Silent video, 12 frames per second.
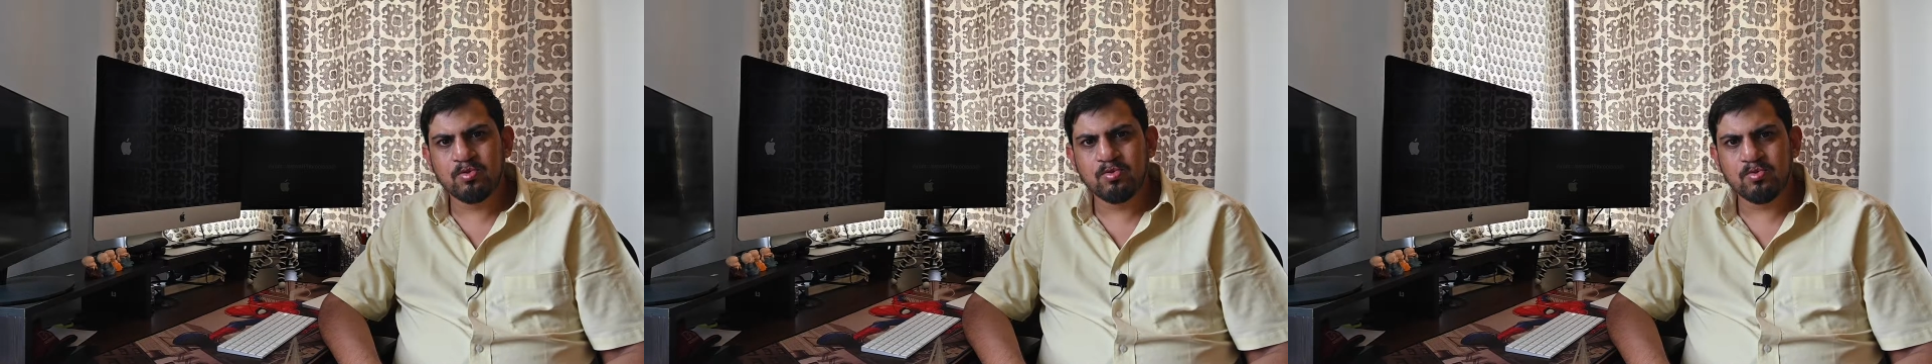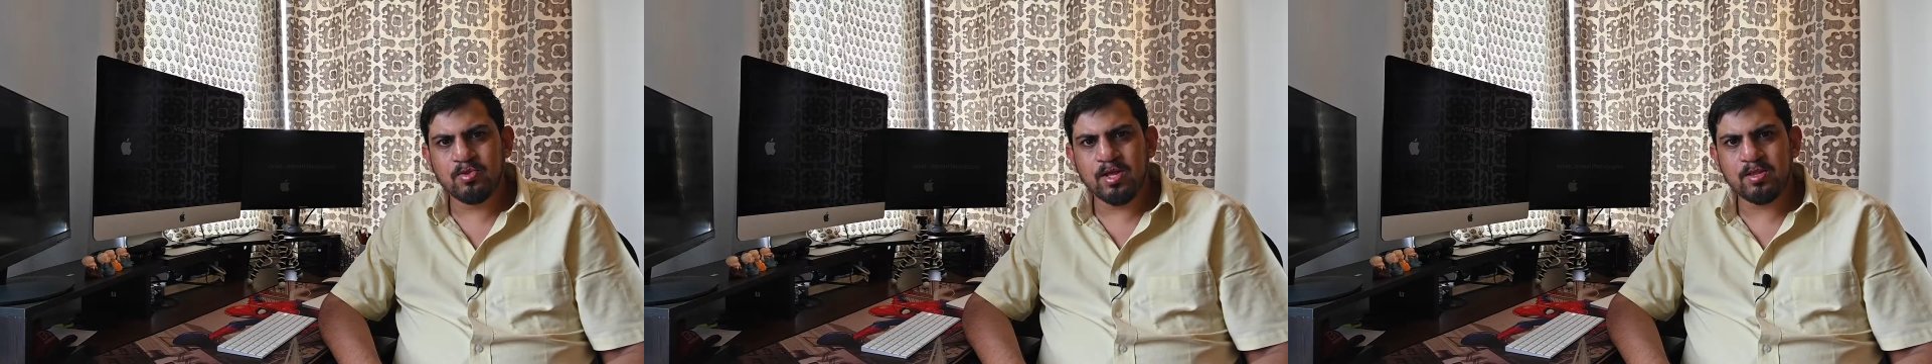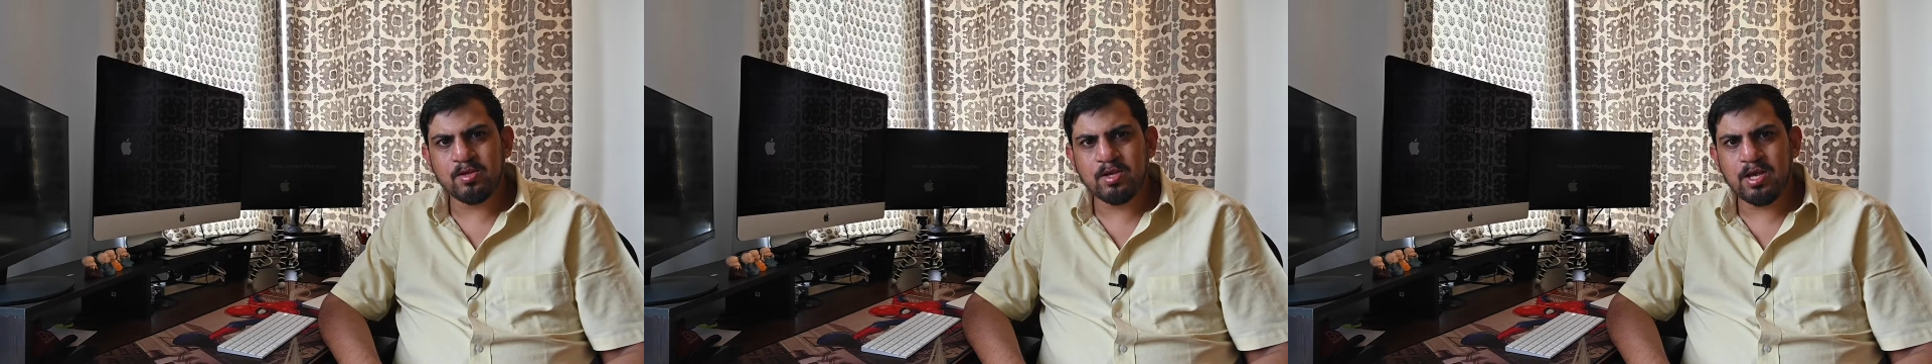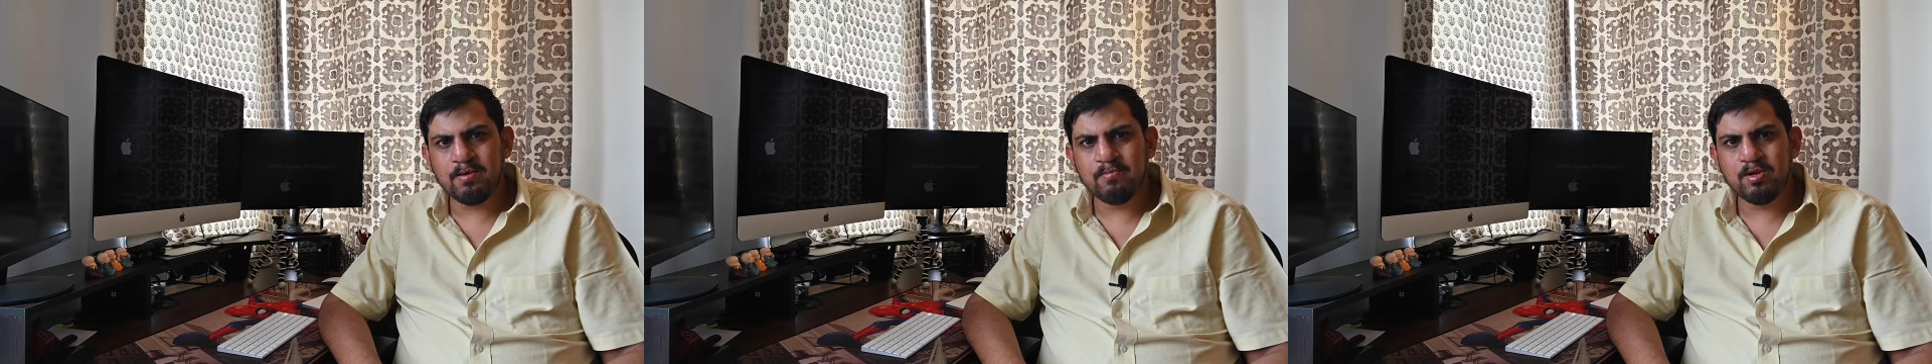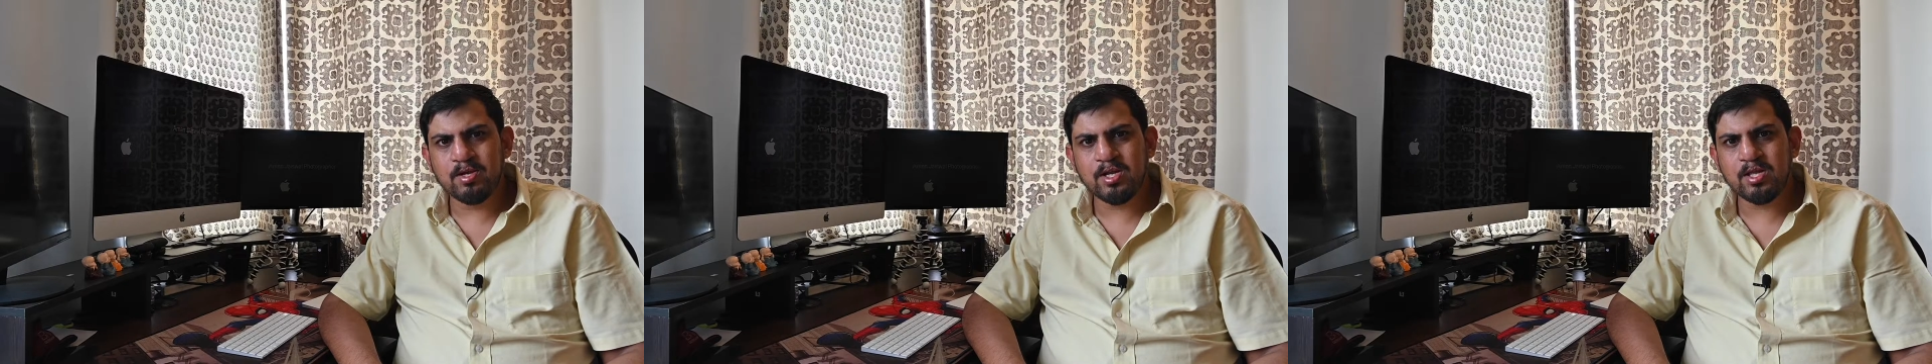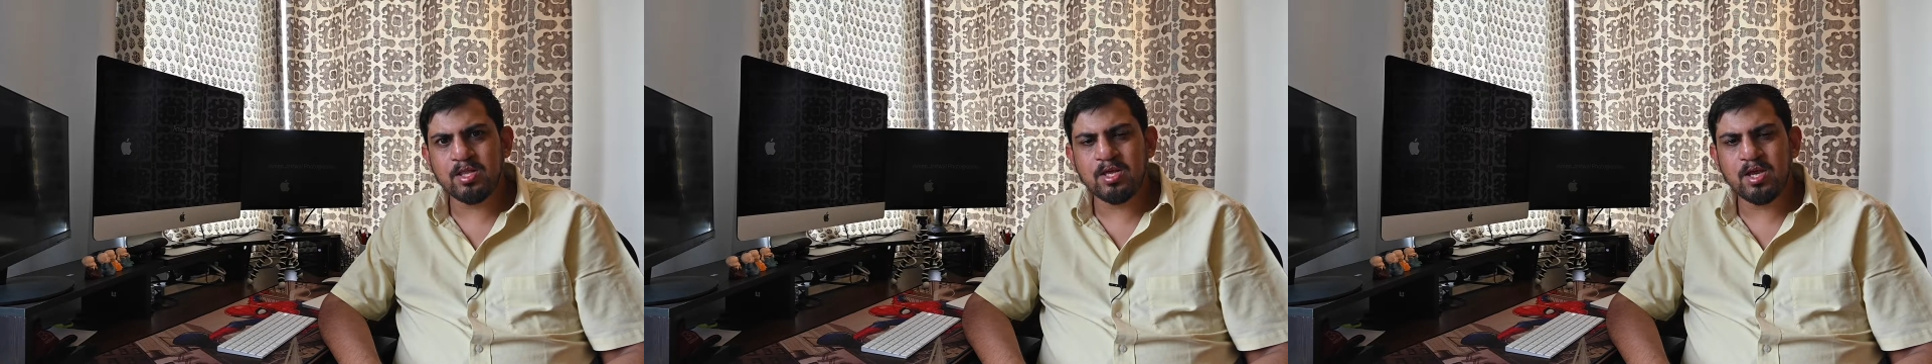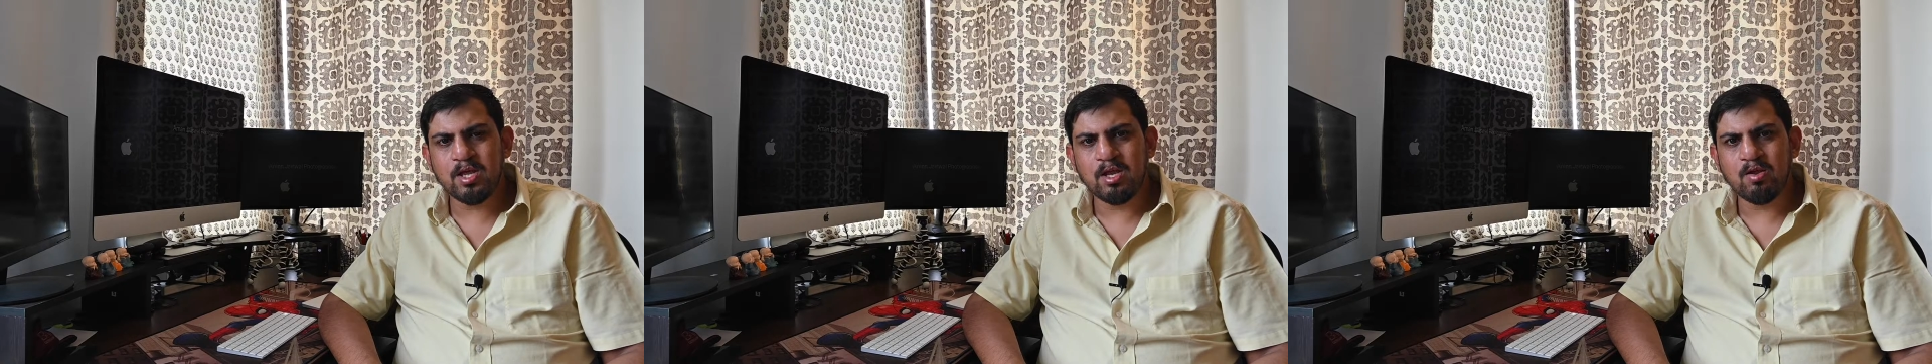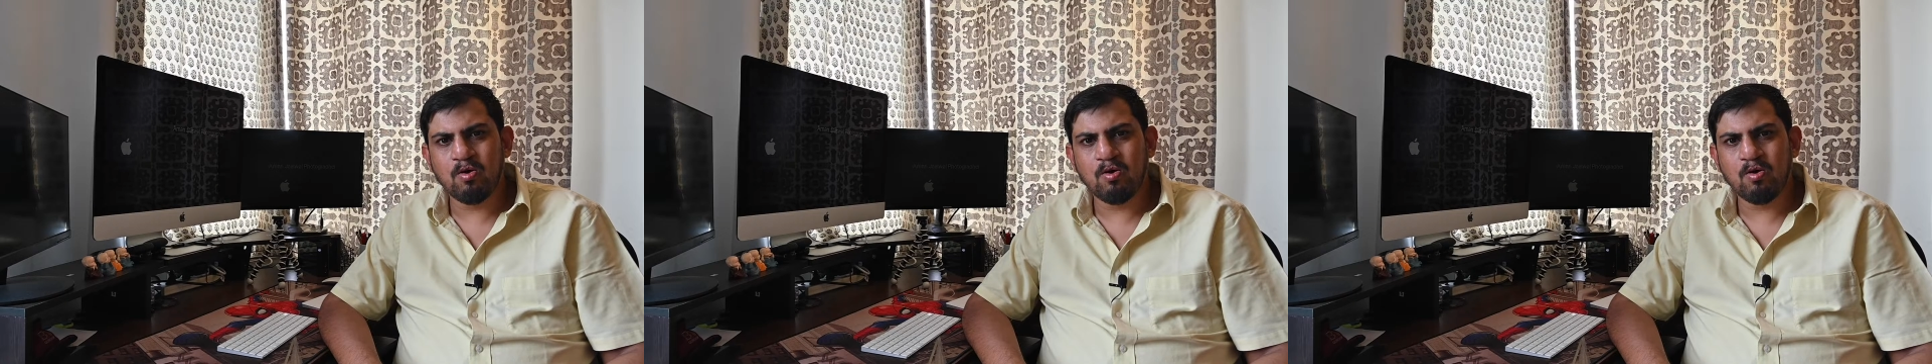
so that the camera takes care